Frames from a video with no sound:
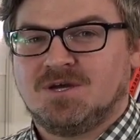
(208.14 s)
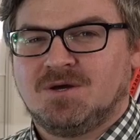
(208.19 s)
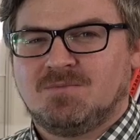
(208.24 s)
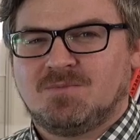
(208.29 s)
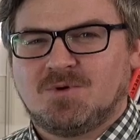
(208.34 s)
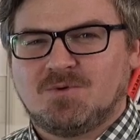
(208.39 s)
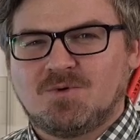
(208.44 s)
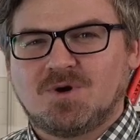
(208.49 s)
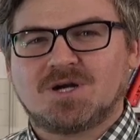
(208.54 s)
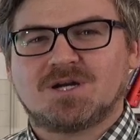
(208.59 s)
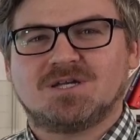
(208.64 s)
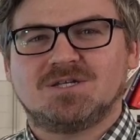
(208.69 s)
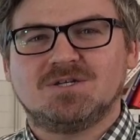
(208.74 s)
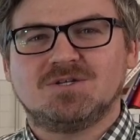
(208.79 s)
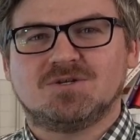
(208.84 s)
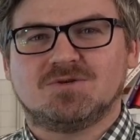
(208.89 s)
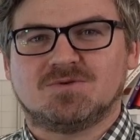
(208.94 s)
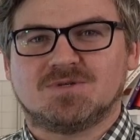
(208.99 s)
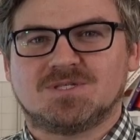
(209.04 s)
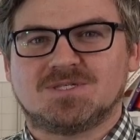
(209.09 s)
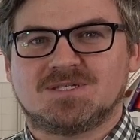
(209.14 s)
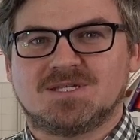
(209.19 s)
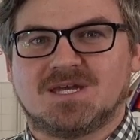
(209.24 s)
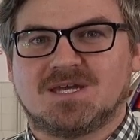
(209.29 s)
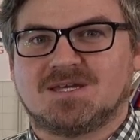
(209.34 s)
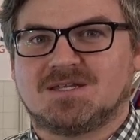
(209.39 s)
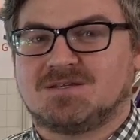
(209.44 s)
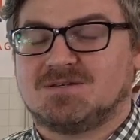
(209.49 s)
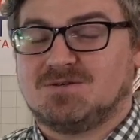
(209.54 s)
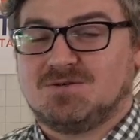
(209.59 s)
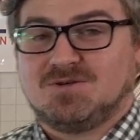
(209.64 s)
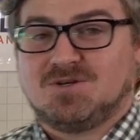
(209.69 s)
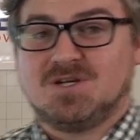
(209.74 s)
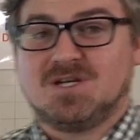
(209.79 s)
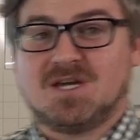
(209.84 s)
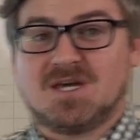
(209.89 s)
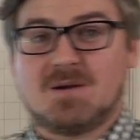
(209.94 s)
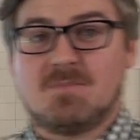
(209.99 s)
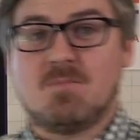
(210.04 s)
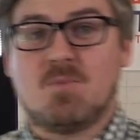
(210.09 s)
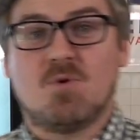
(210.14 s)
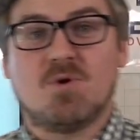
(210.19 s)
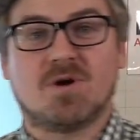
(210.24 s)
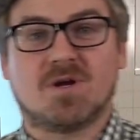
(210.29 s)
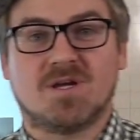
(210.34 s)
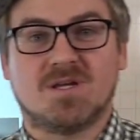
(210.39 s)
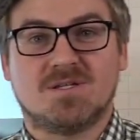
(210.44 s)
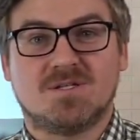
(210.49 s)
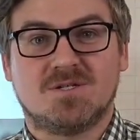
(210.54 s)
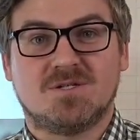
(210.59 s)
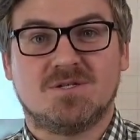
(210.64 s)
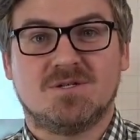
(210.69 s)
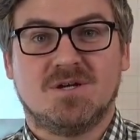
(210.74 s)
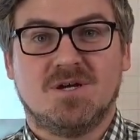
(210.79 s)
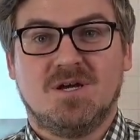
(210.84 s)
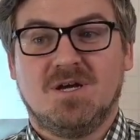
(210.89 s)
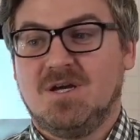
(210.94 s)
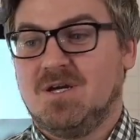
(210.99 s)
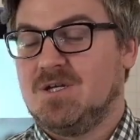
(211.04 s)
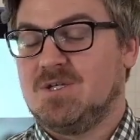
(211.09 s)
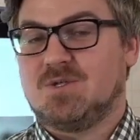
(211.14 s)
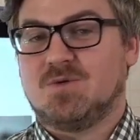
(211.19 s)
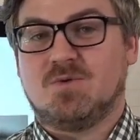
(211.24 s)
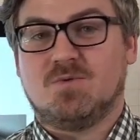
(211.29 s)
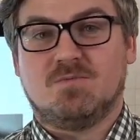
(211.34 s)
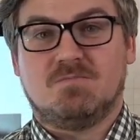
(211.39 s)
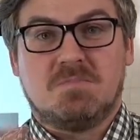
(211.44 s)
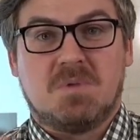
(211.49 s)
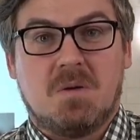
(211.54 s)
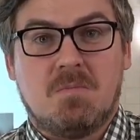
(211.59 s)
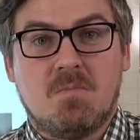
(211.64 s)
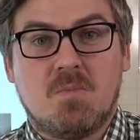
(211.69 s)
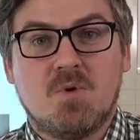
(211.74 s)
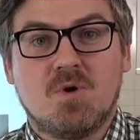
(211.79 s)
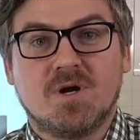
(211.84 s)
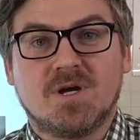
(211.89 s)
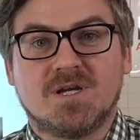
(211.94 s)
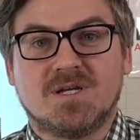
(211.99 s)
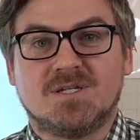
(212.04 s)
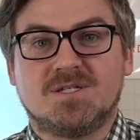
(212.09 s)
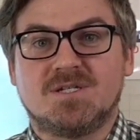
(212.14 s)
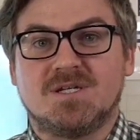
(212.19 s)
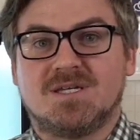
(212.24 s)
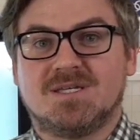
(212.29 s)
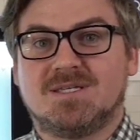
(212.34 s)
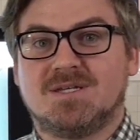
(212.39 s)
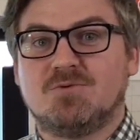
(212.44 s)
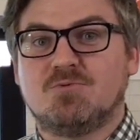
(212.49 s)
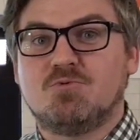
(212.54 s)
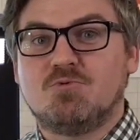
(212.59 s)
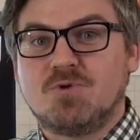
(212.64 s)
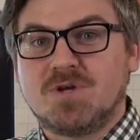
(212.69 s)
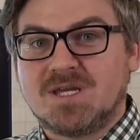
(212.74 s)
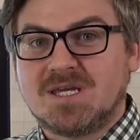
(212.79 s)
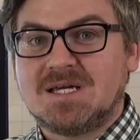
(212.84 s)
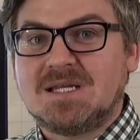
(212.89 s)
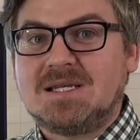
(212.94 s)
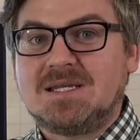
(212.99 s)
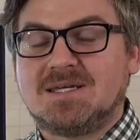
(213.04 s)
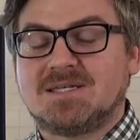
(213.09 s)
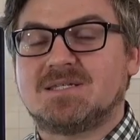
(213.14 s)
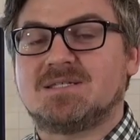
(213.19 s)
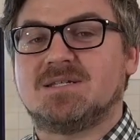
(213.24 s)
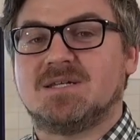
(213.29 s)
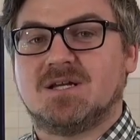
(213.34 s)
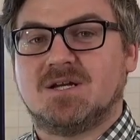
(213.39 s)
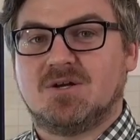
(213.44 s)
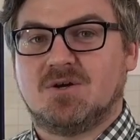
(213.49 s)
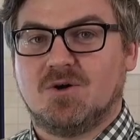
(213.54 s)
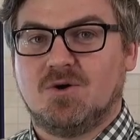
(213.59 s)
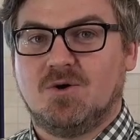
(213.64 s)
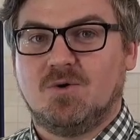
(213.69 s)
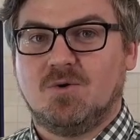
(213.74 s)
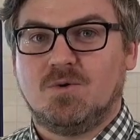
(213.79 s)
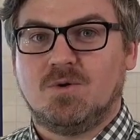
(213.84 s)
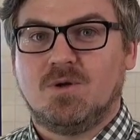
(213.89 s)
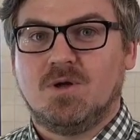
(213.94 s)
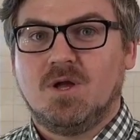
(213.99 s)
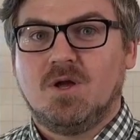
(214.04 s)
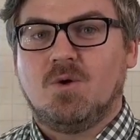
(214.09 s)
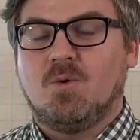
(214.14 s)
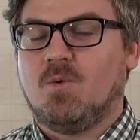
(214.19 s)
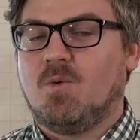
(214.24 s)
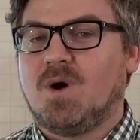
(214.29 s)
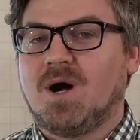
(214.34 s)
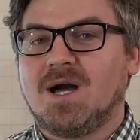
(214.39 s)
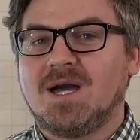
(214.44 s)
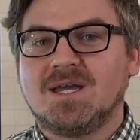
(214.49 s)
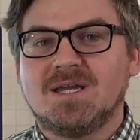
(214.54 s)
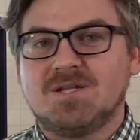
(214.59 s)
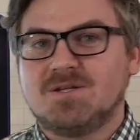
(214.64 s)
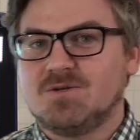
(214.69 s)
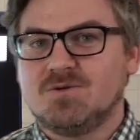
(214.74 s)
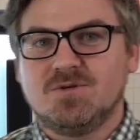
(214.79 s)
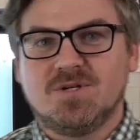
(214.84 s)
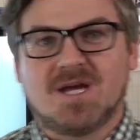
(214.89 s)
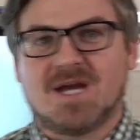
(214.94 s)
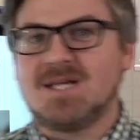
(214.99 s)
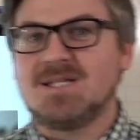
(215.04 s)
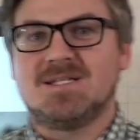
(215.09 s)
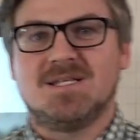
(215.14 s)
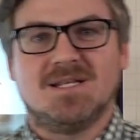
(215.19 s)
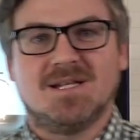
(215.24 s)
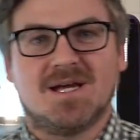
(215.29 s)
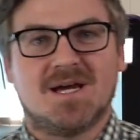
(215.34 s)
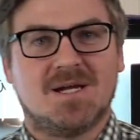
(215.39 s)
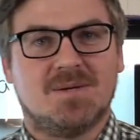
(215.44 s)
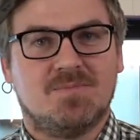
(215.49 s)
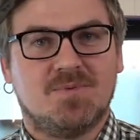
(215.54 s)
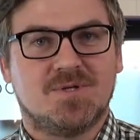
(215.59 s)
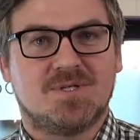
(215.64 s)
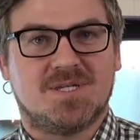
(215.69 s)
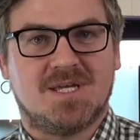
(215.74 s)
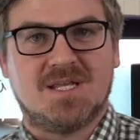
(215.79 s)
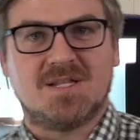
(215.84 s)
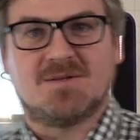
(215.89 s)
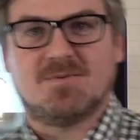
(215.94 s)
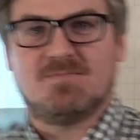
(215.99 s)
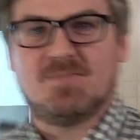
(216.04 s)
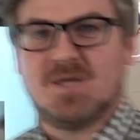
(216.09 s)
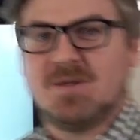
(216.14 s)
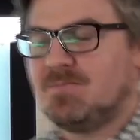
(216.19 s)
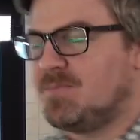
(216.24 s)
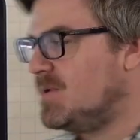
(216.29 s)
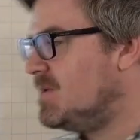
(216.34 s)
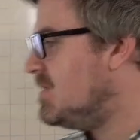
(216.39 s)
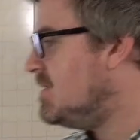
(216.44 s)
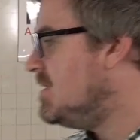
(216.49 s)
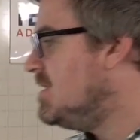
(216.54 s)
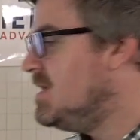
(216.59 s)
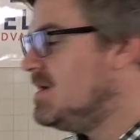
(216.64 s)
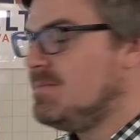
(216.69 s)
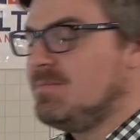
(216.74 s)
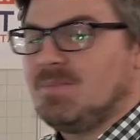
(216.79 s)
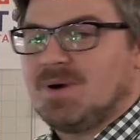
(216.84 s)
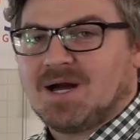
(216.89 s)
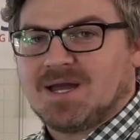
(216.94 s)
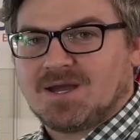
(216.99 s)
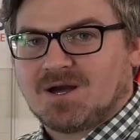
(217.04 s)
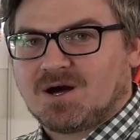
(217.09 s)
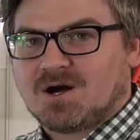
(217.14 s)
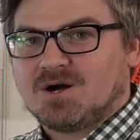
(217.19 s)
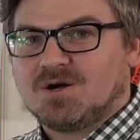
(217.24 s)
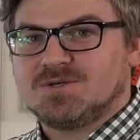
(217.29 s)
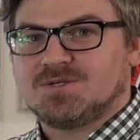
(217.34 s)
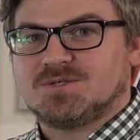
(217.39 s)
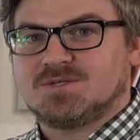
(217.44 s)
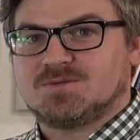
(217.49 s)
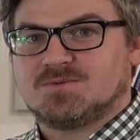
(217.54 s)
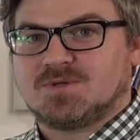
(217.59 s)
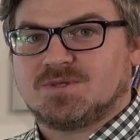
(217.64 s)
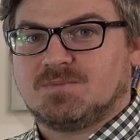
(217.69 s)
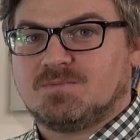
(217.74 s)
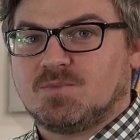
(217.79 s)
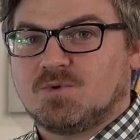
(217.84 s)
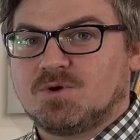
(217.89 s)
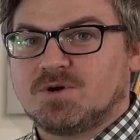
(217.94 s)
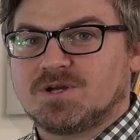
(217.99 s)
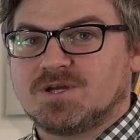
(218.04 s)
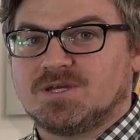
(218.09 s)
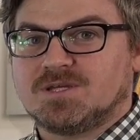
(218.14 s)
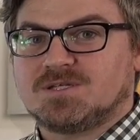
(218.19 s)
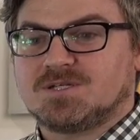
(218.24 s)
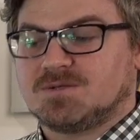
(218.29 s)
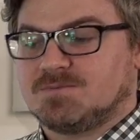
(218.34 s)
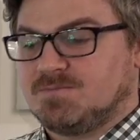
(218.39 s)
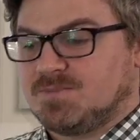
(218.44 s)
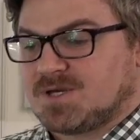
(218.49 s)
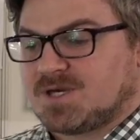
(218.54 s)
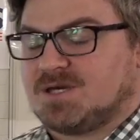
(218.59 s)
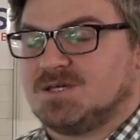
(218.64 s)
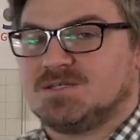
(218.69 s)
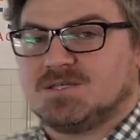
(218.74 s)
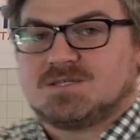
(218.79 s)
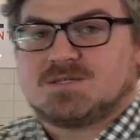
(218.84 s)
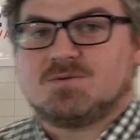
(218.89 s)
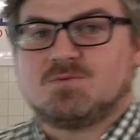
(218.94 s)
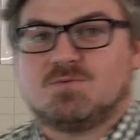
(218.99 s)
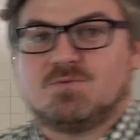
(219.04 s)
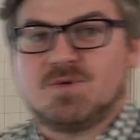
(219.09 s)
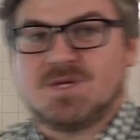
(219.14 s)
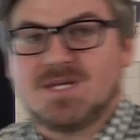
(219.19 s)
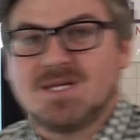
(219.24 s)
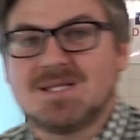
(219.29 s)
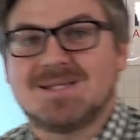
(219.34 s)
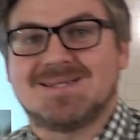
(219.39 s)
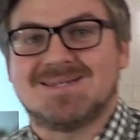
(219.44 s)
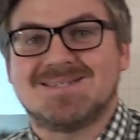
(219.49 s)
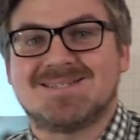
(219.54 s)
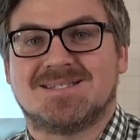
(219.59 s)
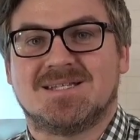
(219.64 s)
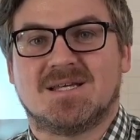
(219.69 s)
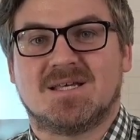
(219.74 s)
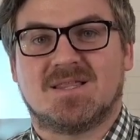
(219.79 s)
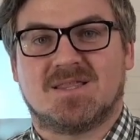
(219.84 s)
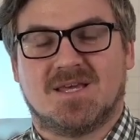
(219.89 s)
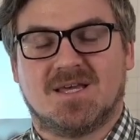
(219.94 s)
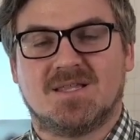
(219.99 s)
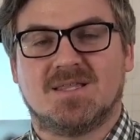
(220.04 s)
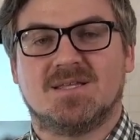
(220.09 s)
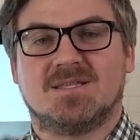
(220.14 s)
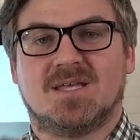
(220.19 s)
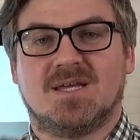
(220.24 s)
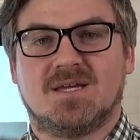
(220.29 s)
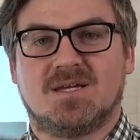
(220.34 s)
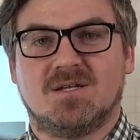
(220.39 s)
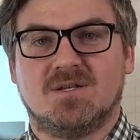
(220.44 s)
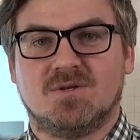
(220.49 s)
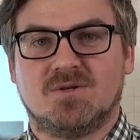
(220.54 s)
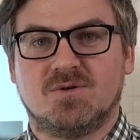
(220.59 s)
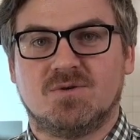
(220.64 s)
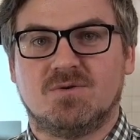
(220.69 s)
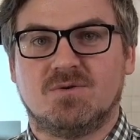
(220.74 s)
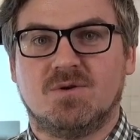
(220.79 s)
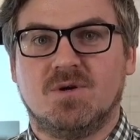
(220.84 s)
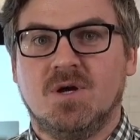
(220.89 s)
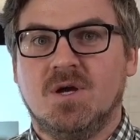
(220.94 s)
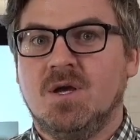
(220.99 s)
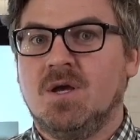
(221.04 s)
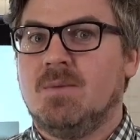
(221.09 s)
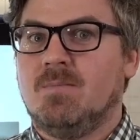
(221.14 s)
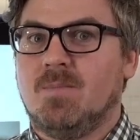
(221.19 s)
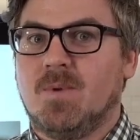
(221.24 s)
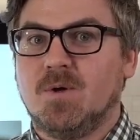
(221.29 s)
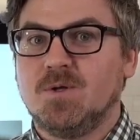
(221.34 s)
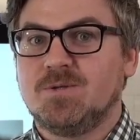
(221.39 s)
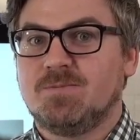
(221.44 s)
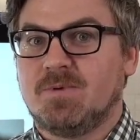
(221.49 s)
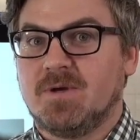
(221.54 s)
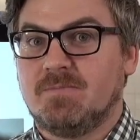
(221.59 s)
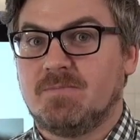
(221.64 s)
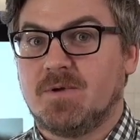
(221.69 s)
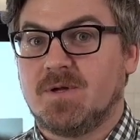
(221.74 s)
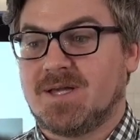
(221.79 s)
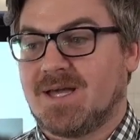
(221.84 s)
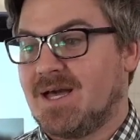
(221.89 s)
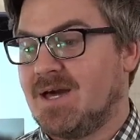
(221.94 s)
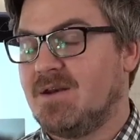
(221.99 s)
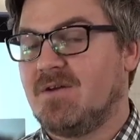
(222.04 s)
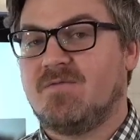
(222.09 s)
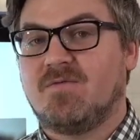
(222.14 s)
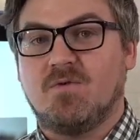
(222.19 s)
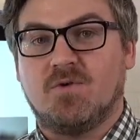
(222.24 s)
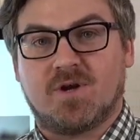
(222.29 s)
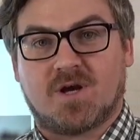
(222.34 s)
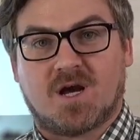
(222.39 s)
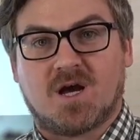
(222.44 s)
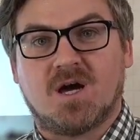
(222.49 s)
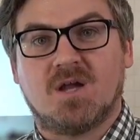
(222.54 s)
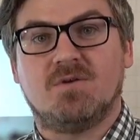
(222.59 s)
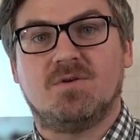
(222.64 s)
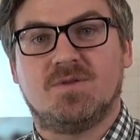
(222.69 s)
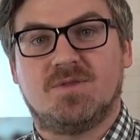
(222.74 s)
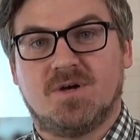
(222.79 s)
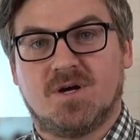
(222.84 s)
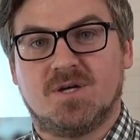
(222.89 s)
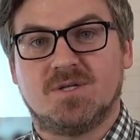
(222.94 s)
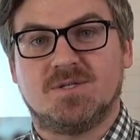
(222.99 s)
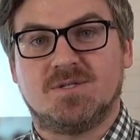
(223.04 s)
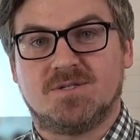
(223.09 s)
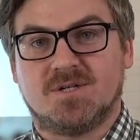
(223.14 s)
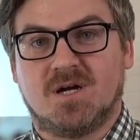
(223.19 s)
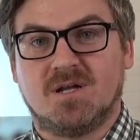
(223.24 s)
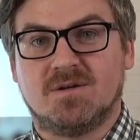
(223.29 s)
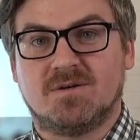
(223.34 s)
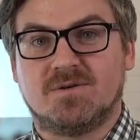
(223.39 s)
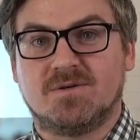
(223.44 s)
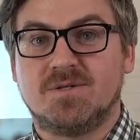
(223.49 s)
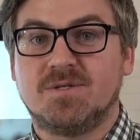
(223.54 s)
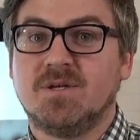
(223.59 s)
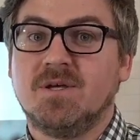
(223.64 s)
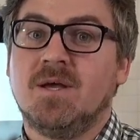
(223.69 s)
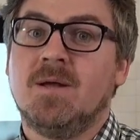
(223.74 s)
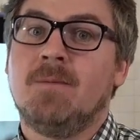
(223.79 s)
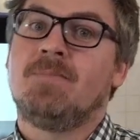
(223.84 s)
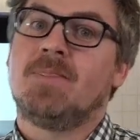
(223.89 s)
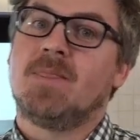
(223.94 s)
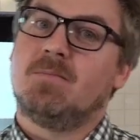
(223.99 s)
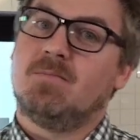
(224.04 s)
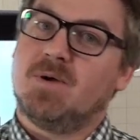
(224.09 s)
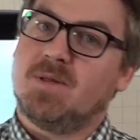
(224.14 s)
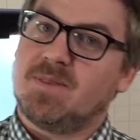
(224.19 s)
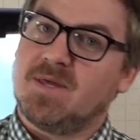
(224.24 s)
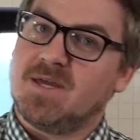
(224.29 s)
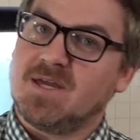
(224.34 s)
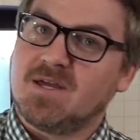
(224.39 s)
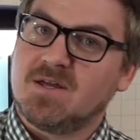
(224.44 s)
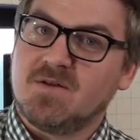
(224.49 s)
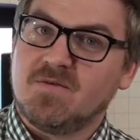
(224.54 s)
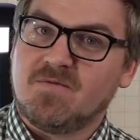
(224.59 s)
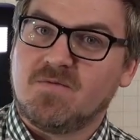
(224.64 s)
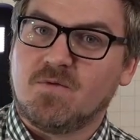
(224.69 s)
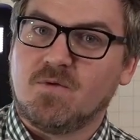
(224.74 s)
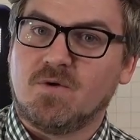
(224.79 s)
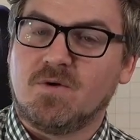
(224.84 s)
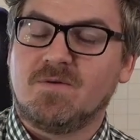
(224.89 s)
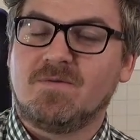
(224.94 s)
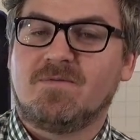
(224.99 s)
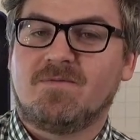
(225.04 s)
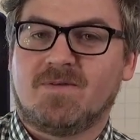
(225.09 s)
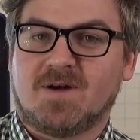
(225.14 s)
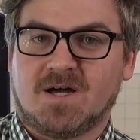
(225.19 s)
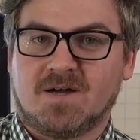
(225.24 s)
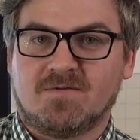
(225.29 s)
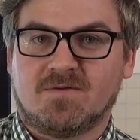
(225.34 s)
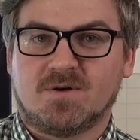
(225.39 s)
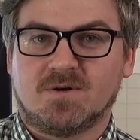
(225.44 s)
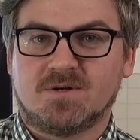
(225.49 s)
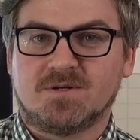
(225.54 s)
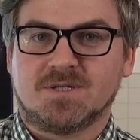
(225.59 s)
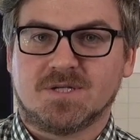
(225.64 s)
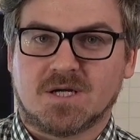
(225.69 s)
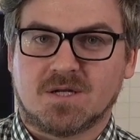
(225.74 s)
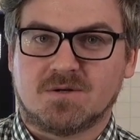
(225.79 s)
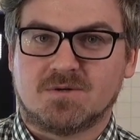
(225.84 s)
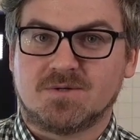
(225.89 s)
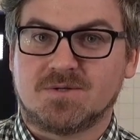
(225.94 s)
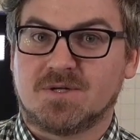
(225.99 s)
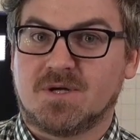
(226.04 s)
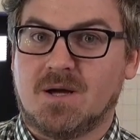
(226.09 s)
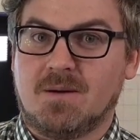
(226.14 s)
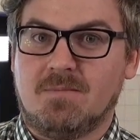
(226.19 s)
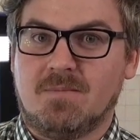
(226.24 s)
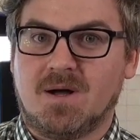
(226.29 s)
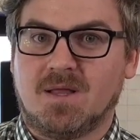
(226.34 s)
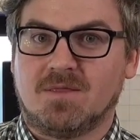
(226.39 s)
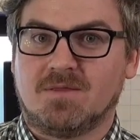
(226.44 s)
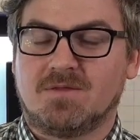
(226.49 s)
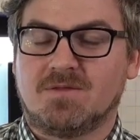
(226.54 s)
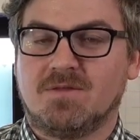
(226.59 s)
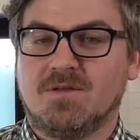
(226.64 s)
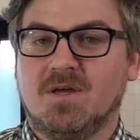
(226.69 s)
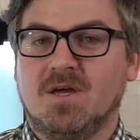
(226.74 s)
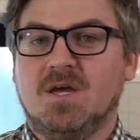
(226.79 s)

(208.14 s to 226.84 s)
But what can you do instead? You can get a mortgage. So a mortgage is a realistic goal. Why do 99% of people buy houses with a mortgage? Because it's a realistic thing that they can do. Most people can't afford $100,000, but they can afford $500 a month.